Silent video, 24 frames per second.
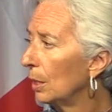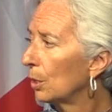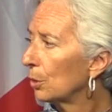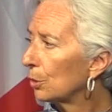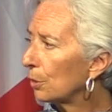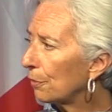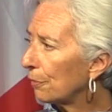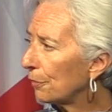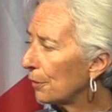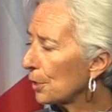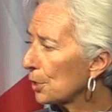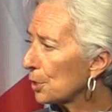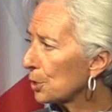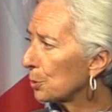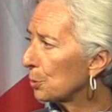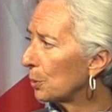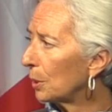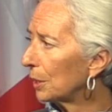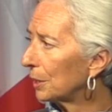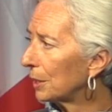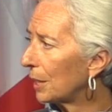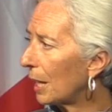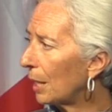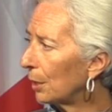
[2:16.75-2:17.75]
The first
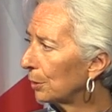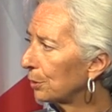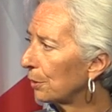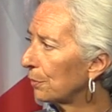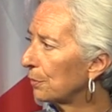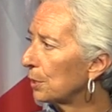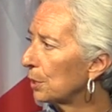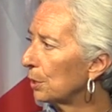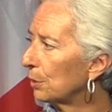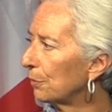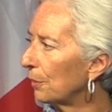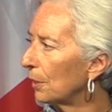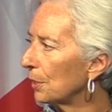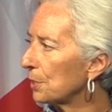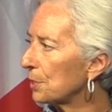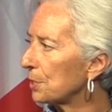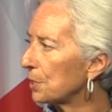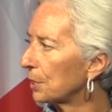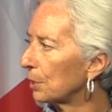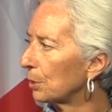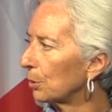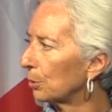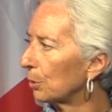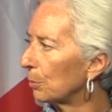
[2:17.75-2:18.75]
one, out of the
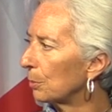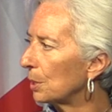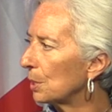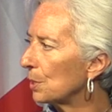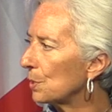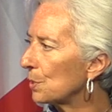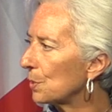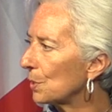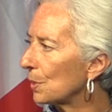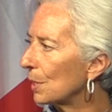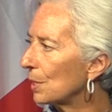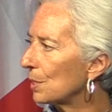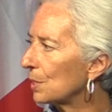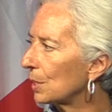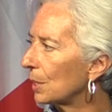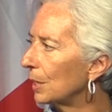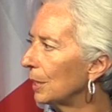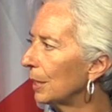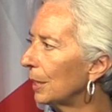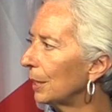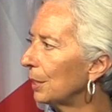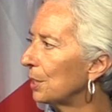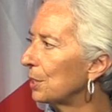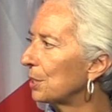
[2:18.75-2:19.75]
advanced economies, is
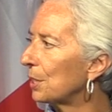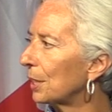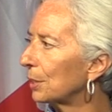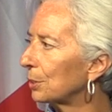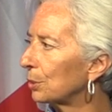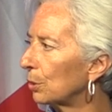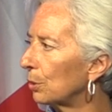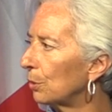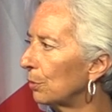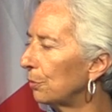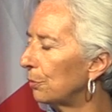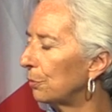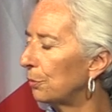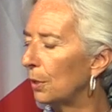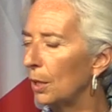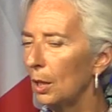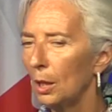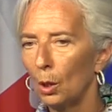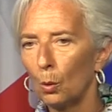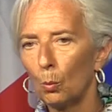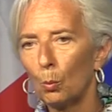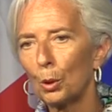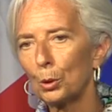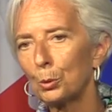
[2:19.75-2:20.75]
clearly that of
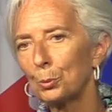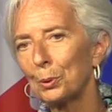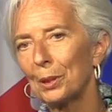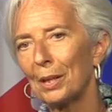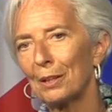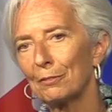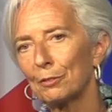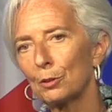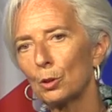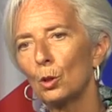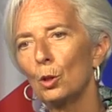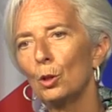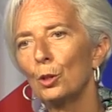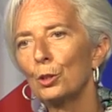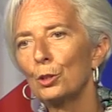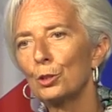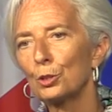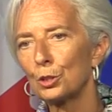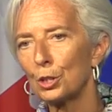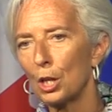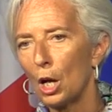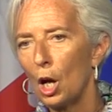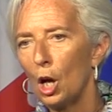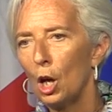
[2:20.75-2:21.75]
what we have
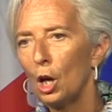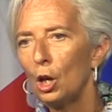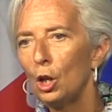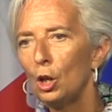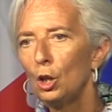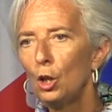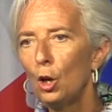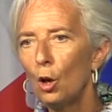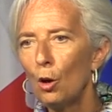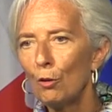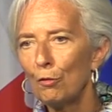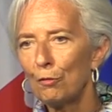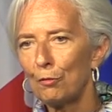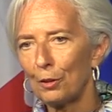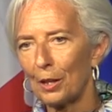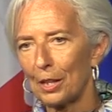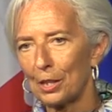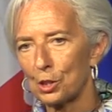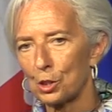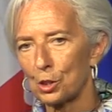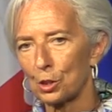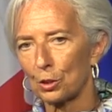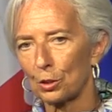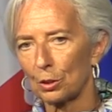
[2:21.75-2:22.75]
coined
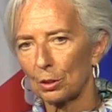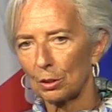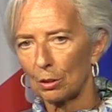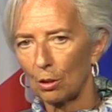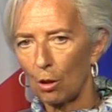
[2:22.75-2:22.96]
lowflation.